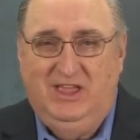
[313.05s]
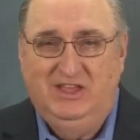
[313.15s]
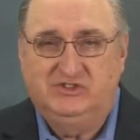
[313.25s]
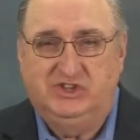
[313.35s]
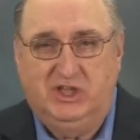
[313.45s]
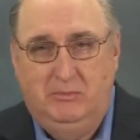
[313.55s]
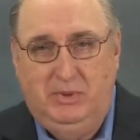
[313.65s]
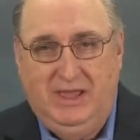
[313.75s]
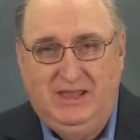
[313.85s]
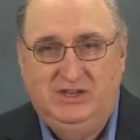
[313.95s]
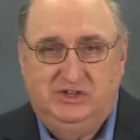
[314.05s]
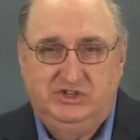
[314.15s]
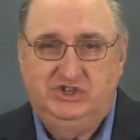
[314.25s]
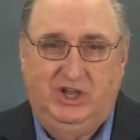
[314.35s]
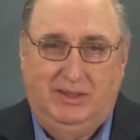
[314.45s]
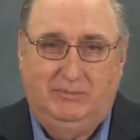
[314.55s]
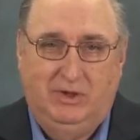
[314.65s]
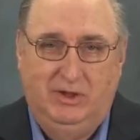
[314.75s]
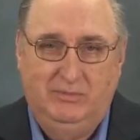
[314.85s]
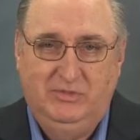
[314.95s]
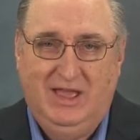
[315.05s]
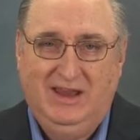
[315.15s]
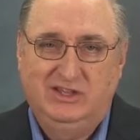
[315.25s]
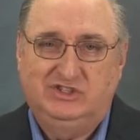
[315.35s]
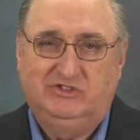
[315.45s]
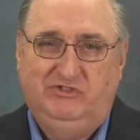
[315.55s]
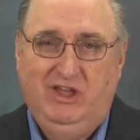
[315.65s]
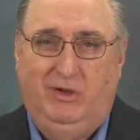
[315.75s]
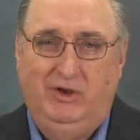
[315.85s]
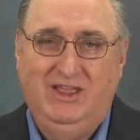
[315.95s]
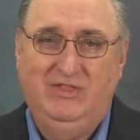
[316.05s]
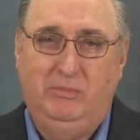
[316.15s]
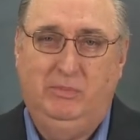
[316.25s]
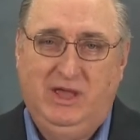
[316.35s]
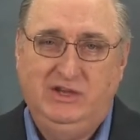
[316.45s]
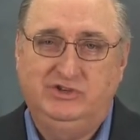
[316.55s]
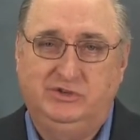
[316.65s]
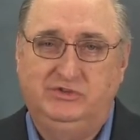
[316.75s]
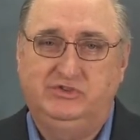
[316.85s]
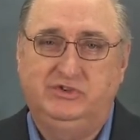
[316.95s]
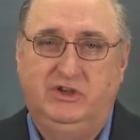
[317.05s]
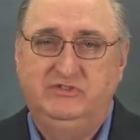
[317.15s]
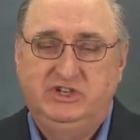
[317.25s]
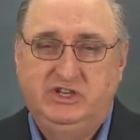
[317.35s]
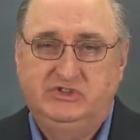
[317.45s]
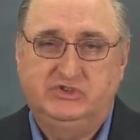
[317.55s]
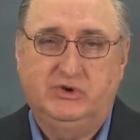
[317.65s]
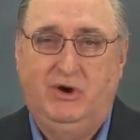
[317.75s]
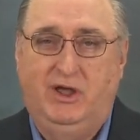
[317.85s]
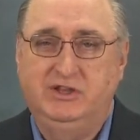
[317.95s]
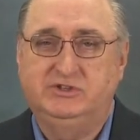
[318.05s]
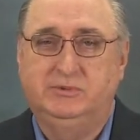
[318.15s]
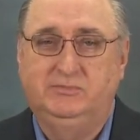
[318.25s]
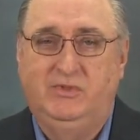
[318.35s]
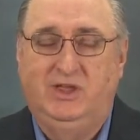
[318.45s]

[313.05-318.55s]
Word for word: is the companionship that is felt in the patience of Jesus Christ.